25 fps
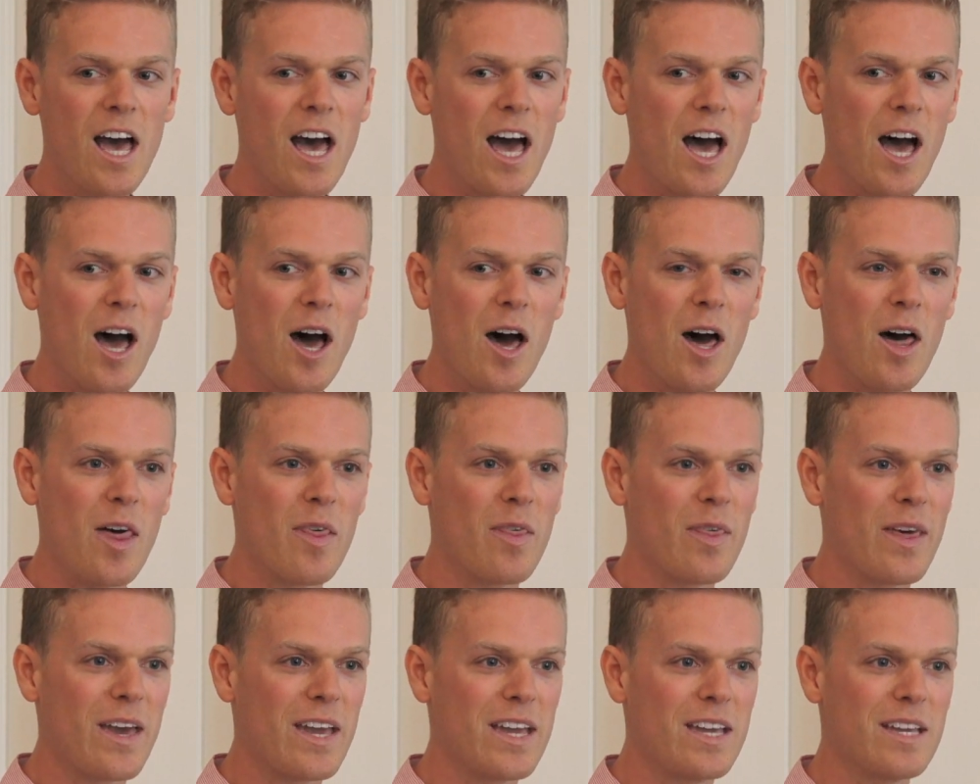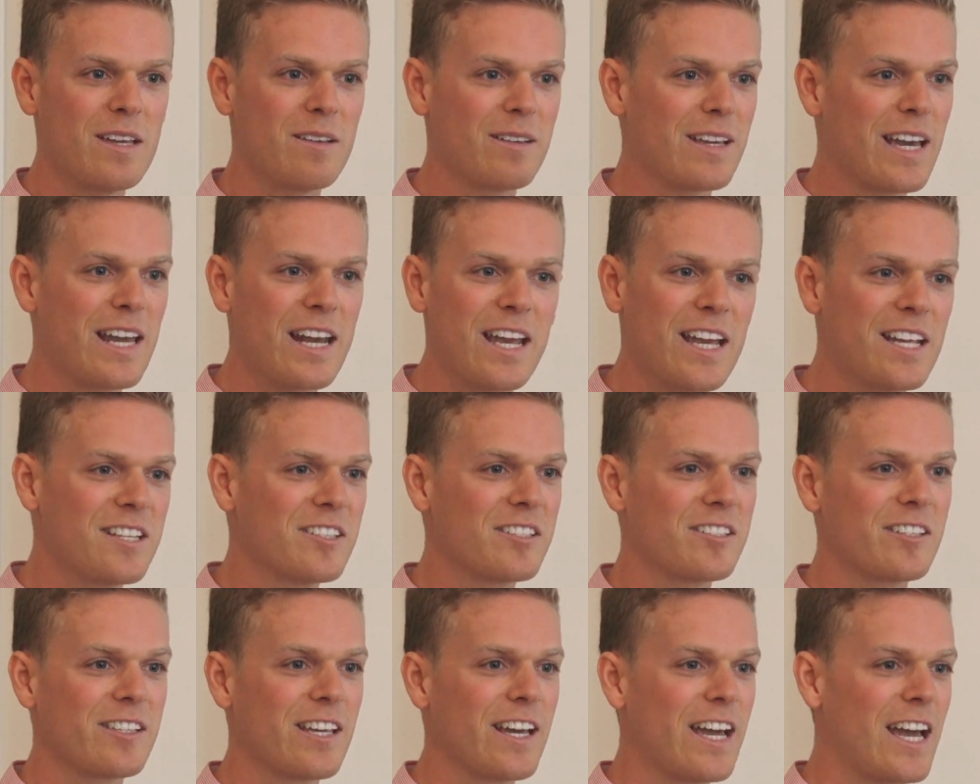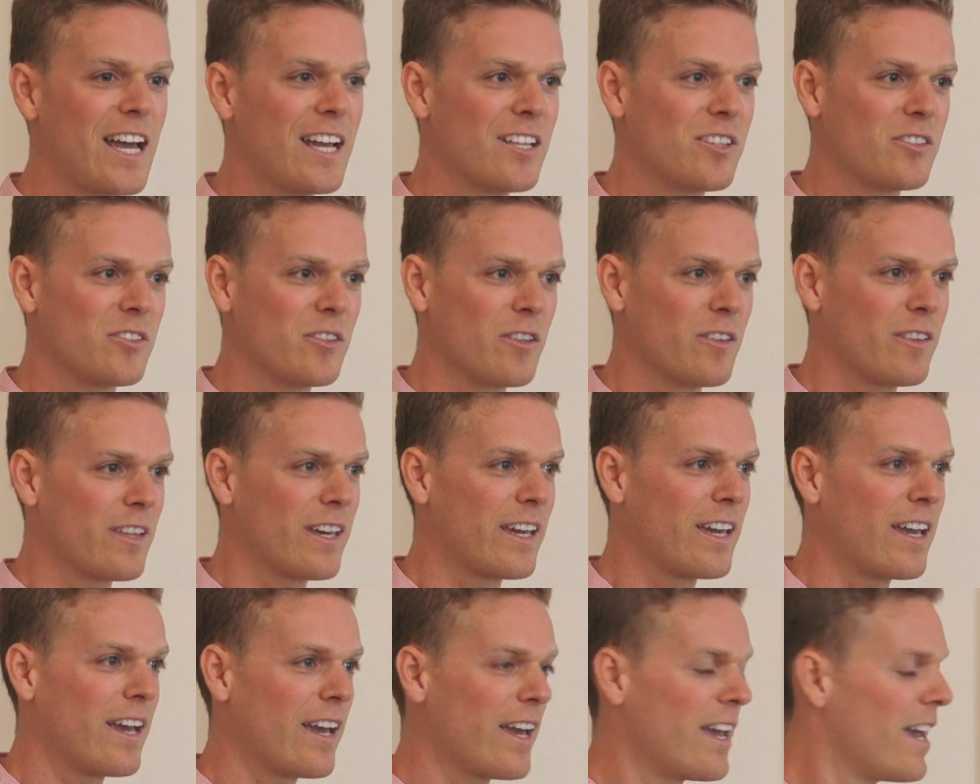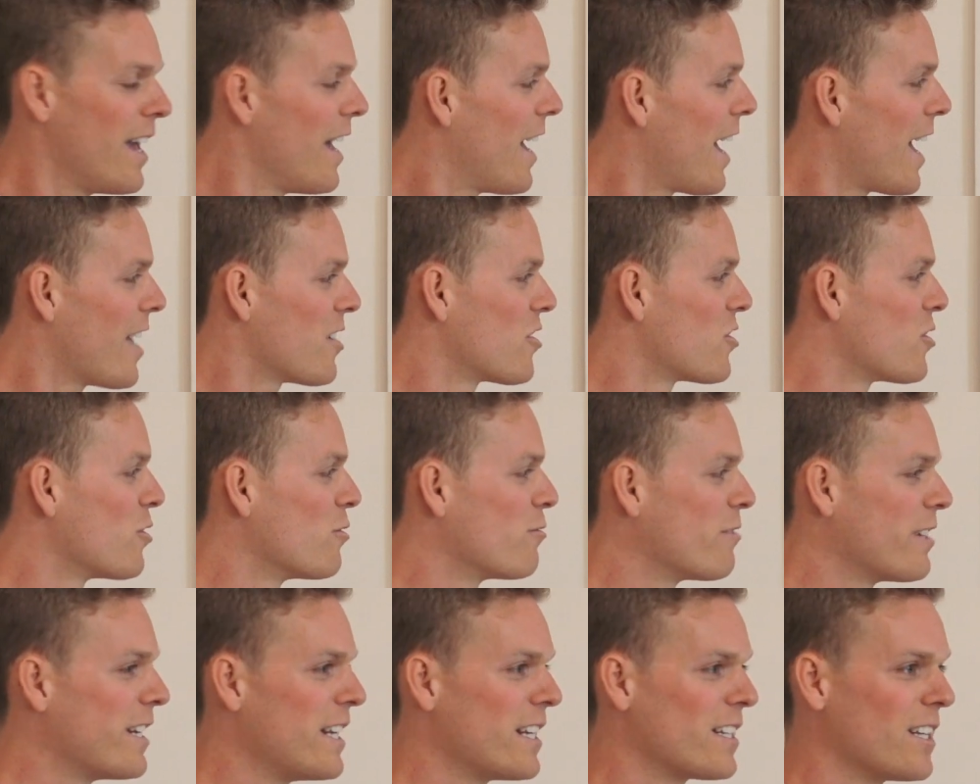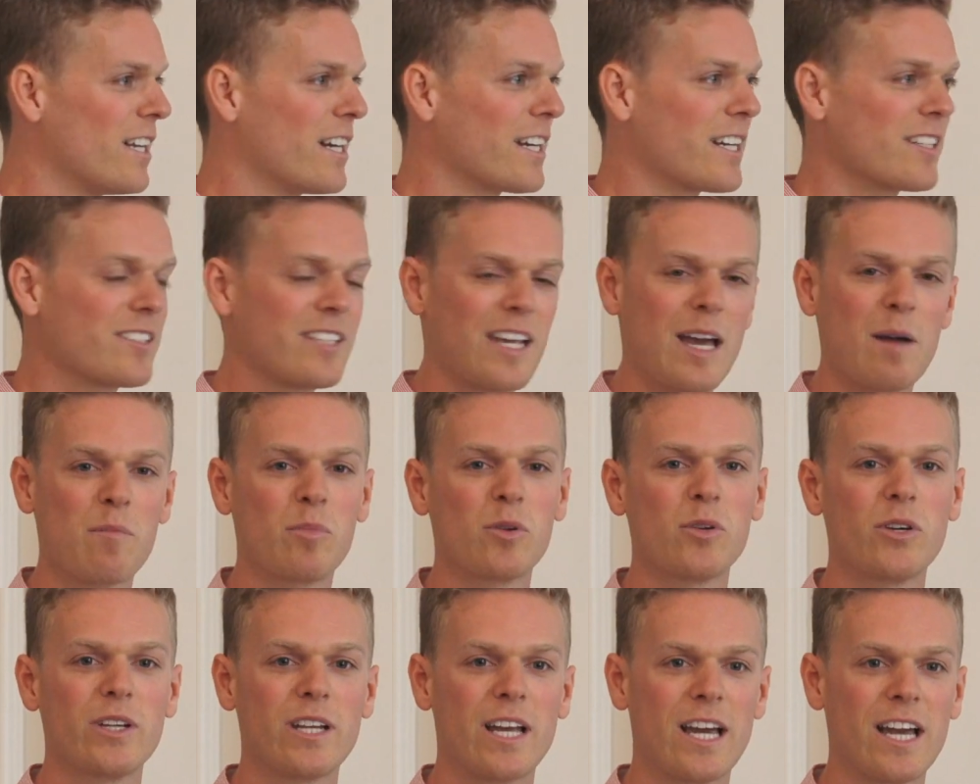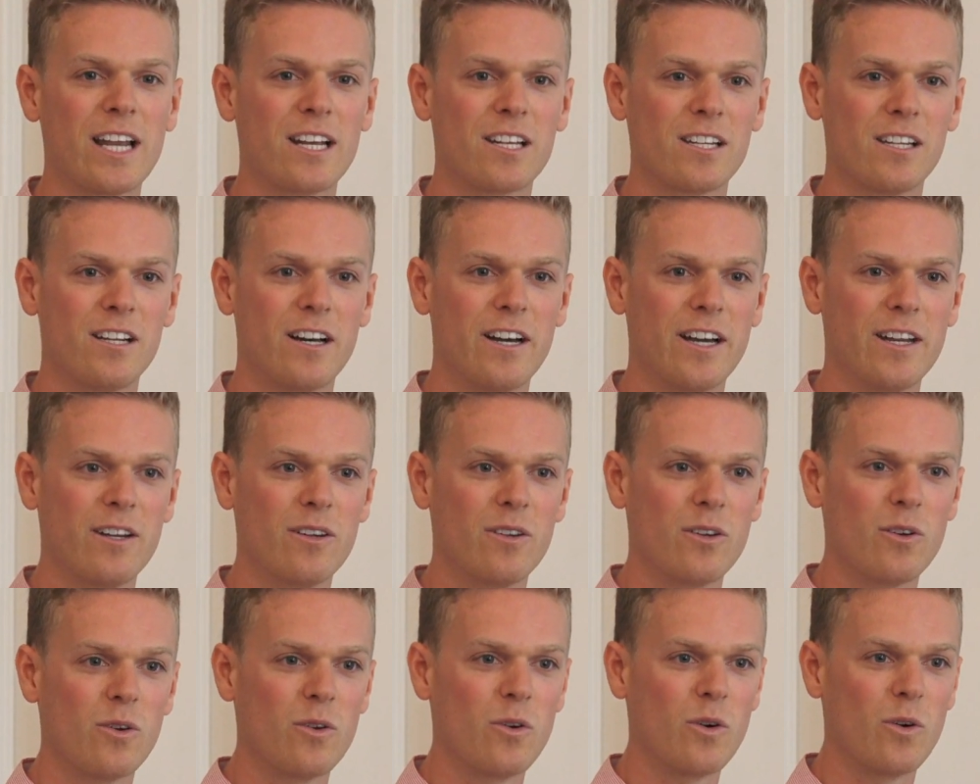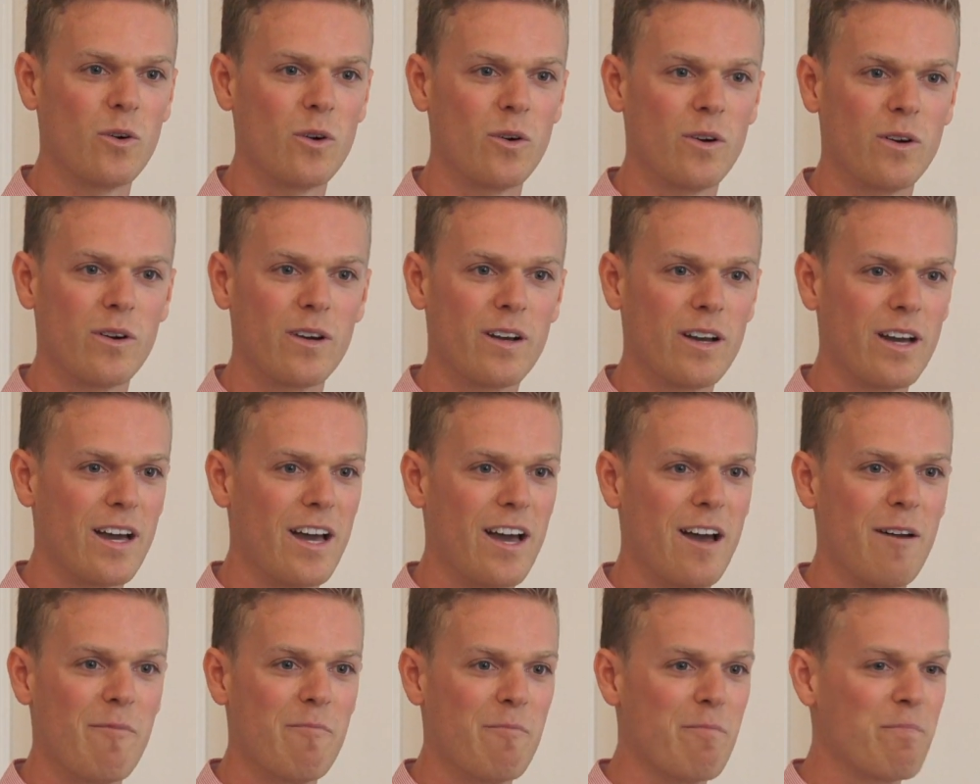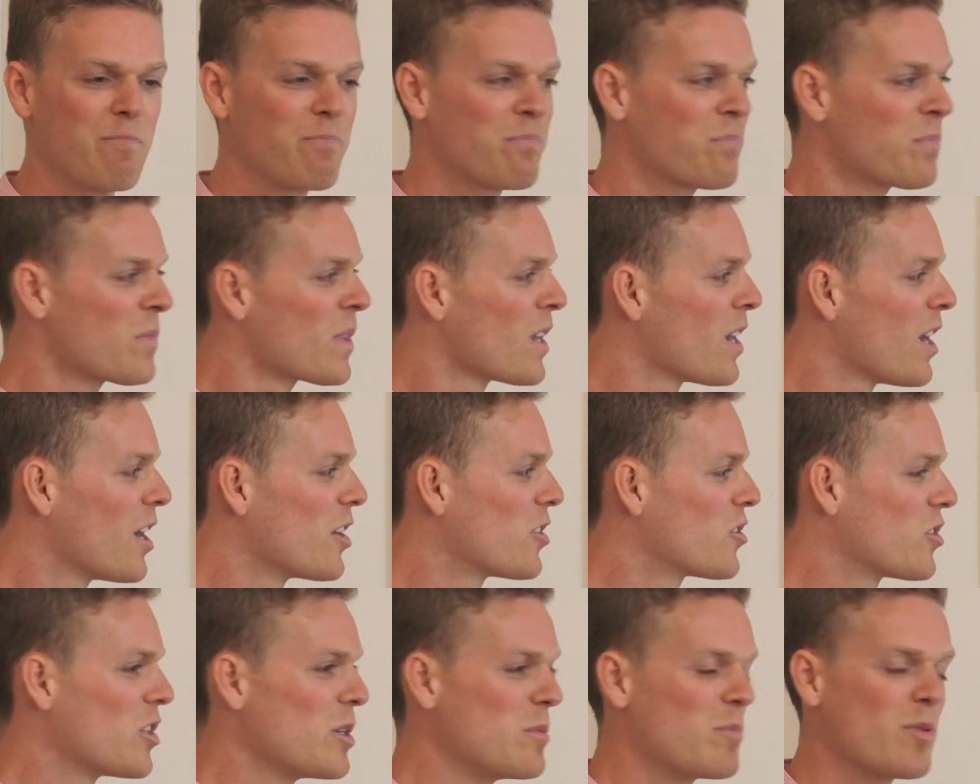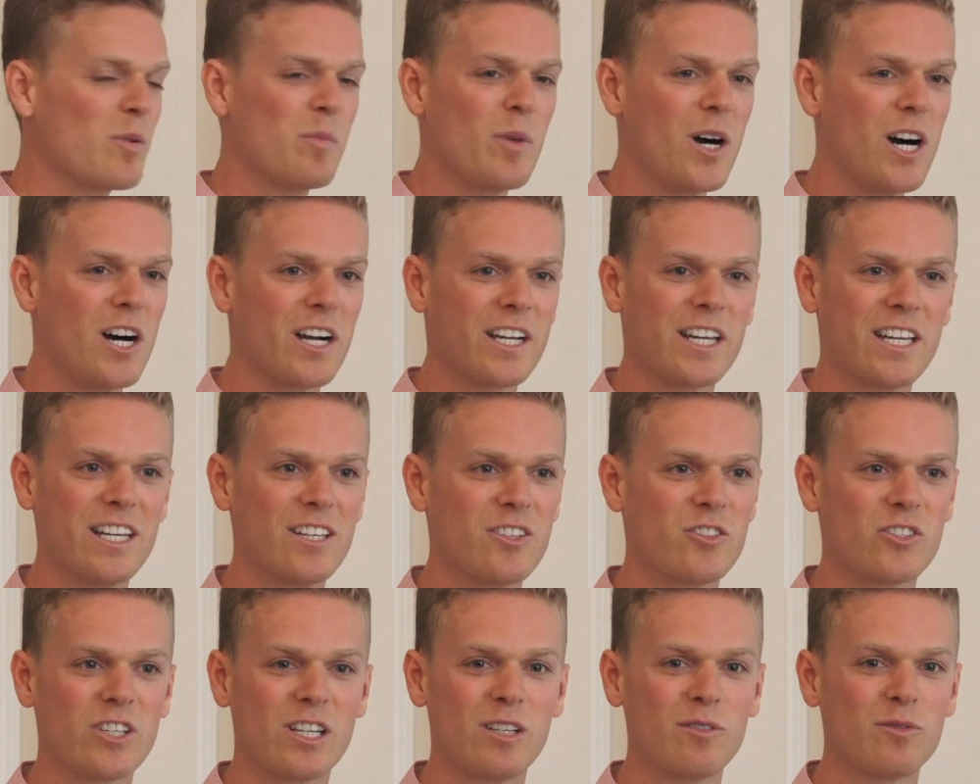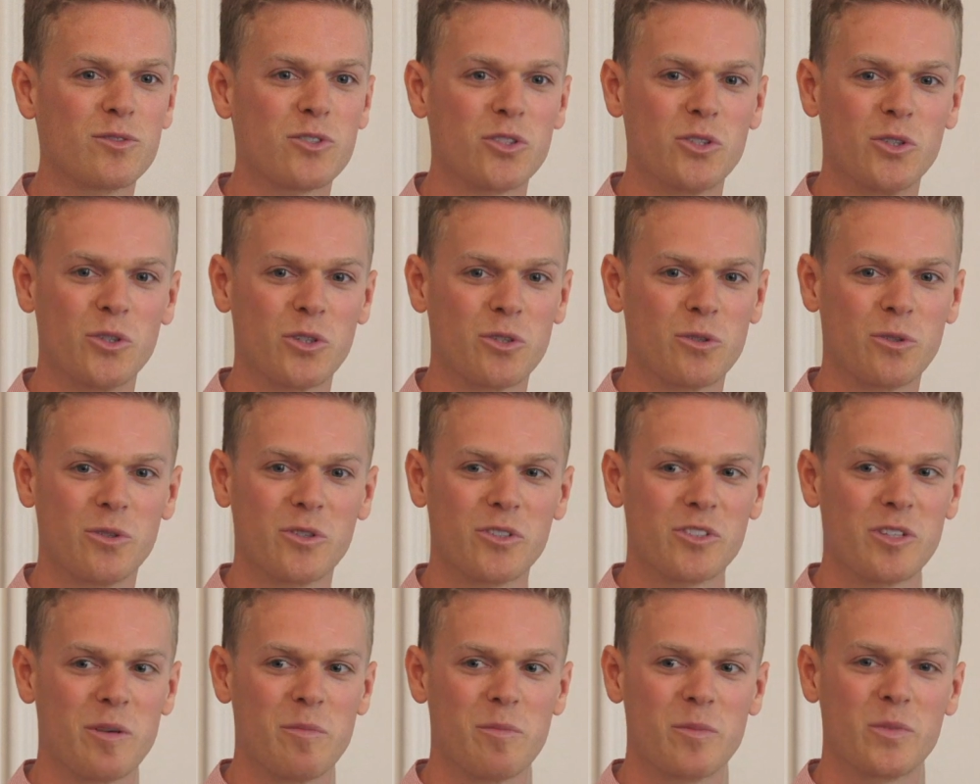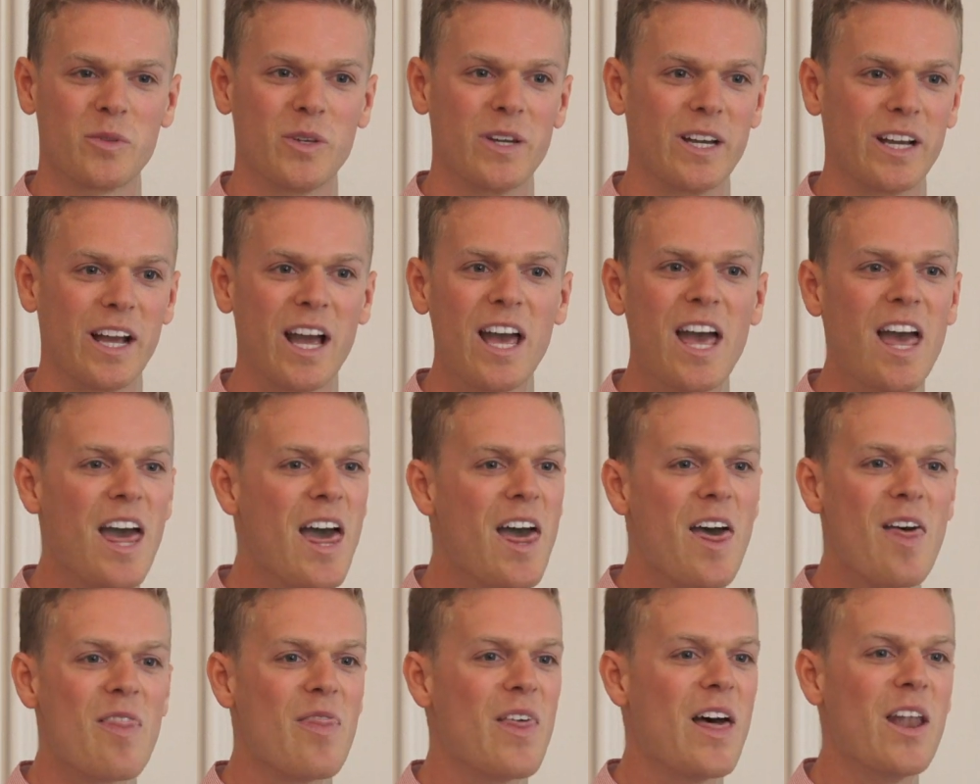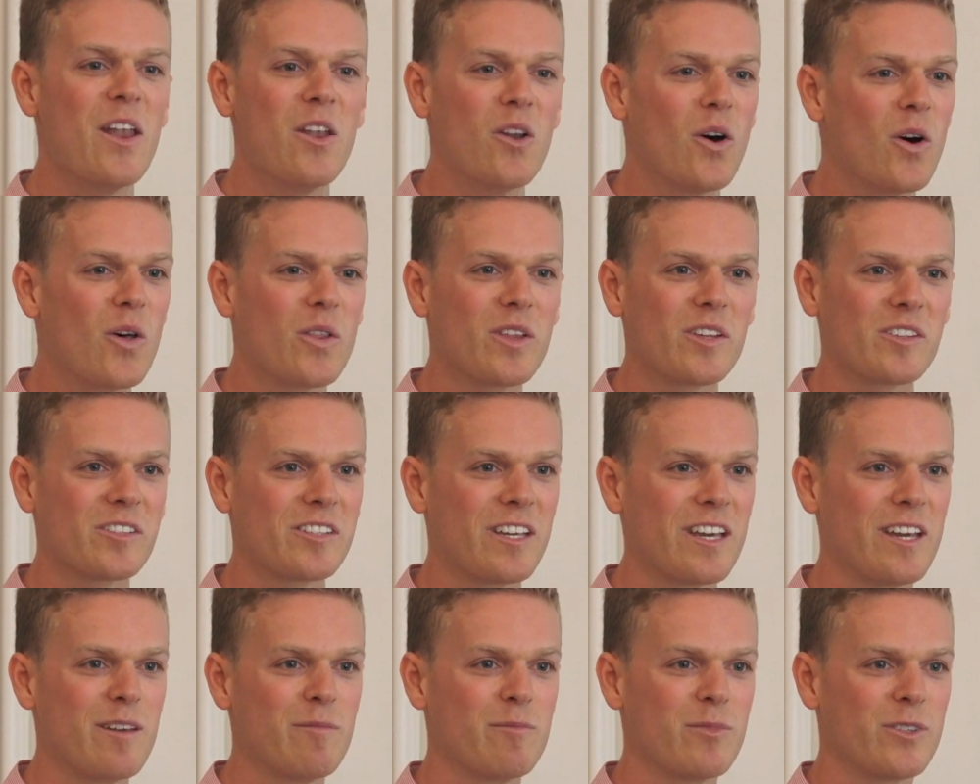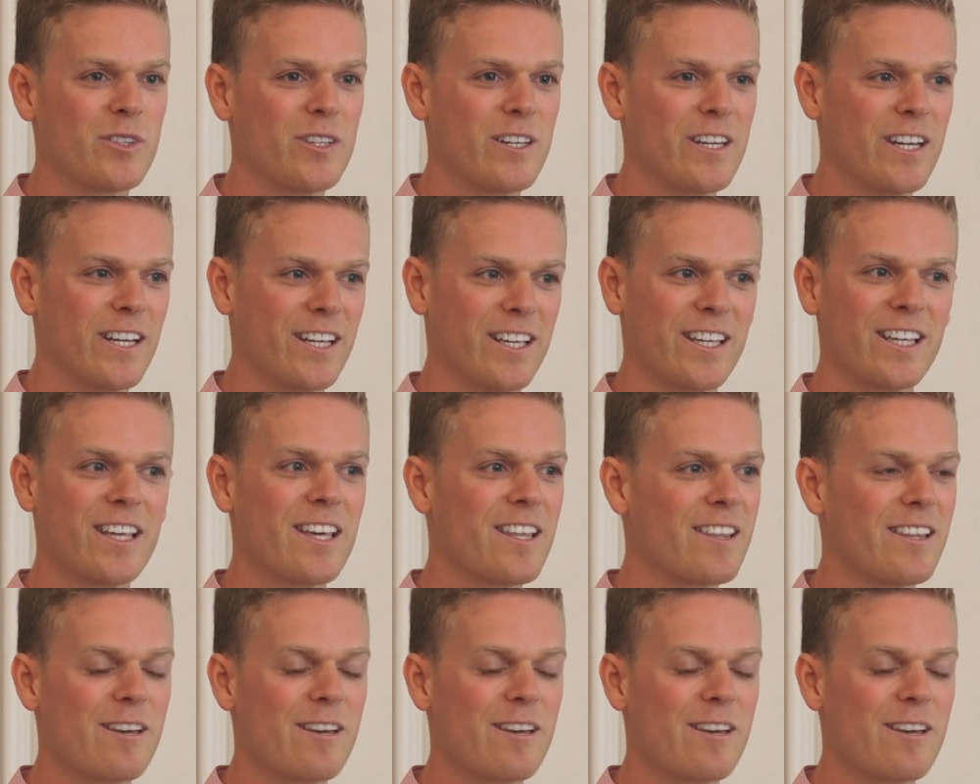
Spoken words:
they get it into their heads that it has to read like a tabloid headline or a supermarket shelf talker or something. They're not the same thing.